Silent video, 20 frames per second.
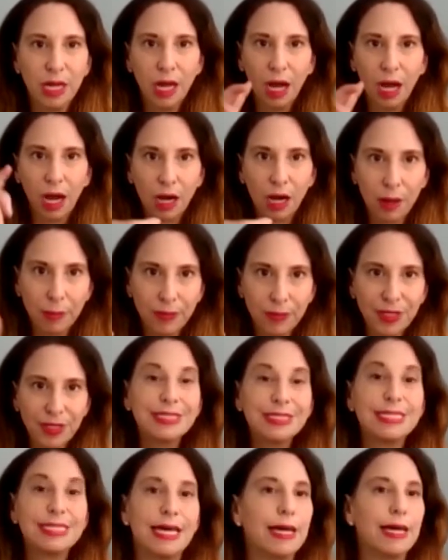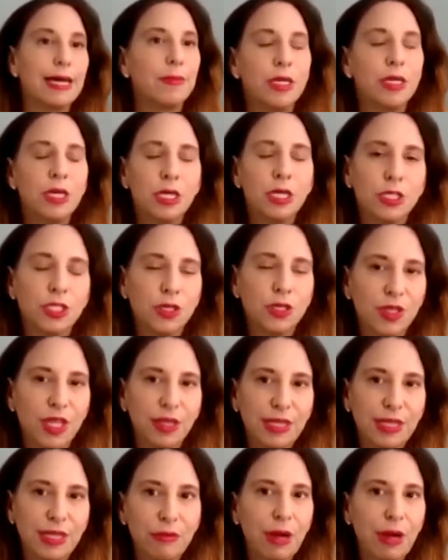are building them so
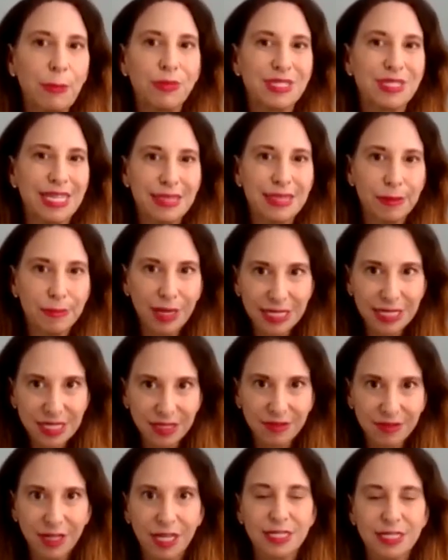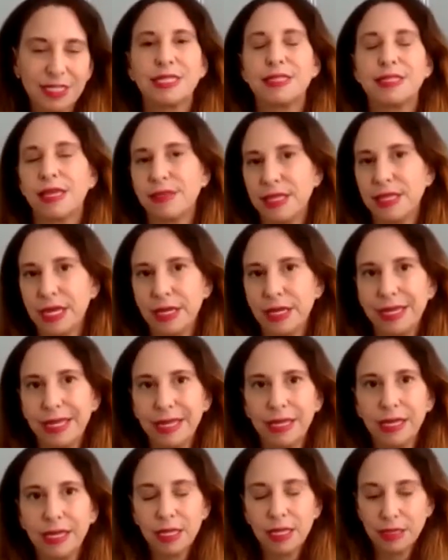that they represent the best of us, and that
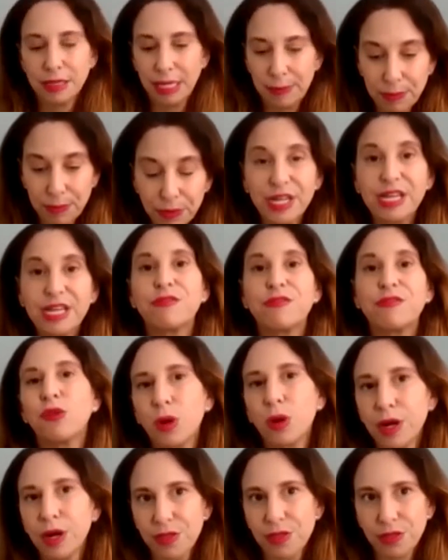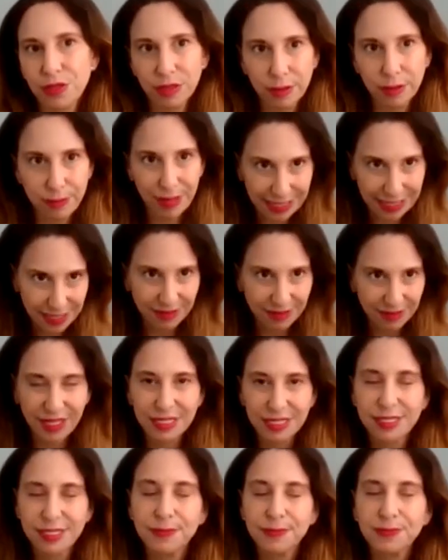they bring forth the best of
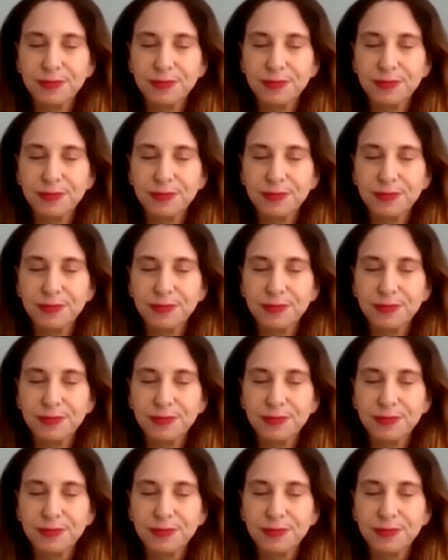us.